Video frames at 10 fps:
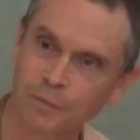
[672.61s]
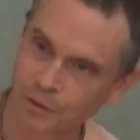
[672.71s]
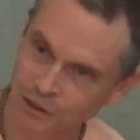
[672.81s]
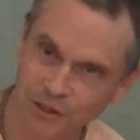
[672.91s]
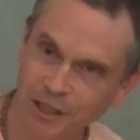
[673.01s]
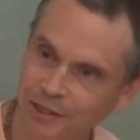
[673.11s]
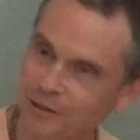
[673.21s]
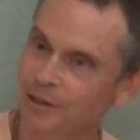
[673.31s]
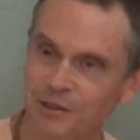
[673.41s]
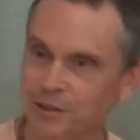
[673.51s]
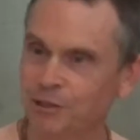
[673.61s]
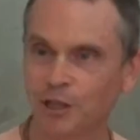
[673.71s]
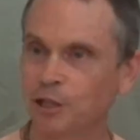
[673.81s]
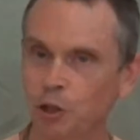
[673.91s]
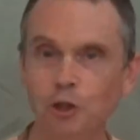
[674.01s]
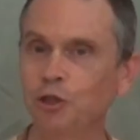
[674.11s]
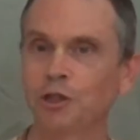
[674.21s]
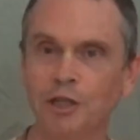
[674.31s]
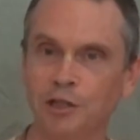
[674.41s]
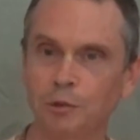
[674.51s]
Isn't that? It's like
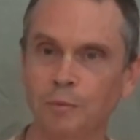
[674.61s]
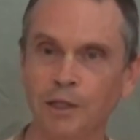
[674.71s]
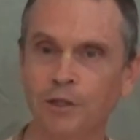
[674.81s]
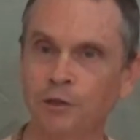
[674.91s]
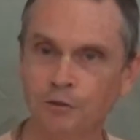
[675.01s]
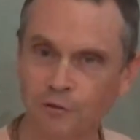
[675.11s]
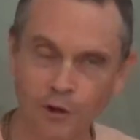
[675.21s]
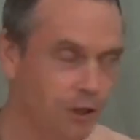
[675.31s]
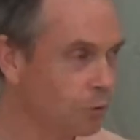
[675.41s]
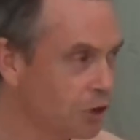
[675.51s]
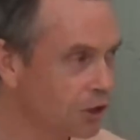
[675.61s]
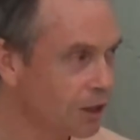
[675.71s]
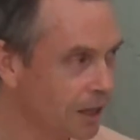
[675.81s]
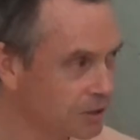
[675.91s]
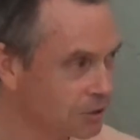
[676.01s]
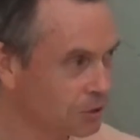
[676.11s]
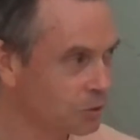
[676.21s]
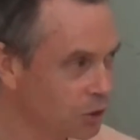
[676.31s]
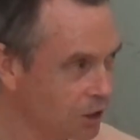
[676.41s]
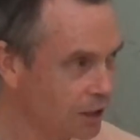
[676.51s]
useless because you're fully realized, and you
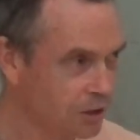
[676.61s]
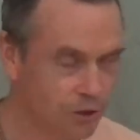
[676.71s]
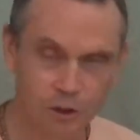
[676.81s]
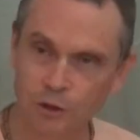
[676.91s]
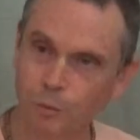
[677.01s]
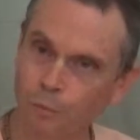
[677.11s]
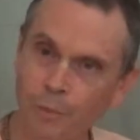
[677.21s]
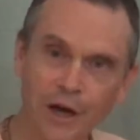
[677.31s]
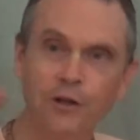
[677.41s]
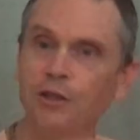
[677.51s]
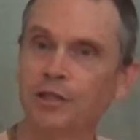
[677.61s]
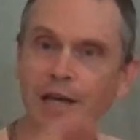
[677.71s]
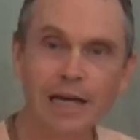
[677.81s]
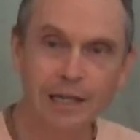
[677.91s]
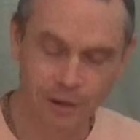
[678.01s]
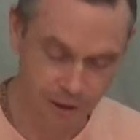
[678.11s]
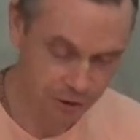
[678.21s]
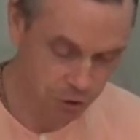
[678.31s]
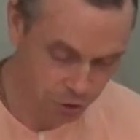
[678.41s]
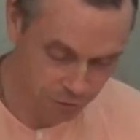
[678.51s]
realize this is better than anything
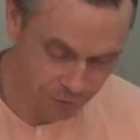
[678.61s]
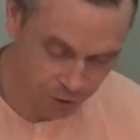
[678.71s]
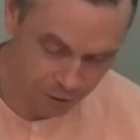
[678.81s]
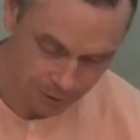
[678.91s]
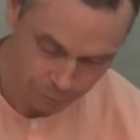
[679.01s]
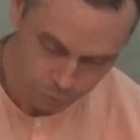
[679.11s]
that you've ever